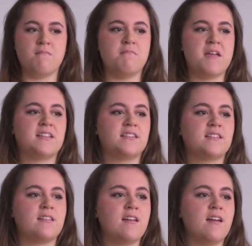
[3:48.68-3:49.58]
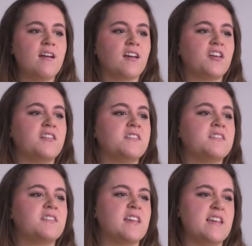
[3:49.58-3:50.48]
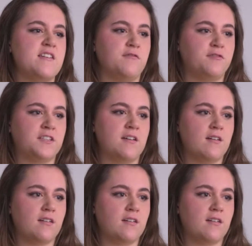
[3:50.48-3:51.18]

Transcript: Misconceived.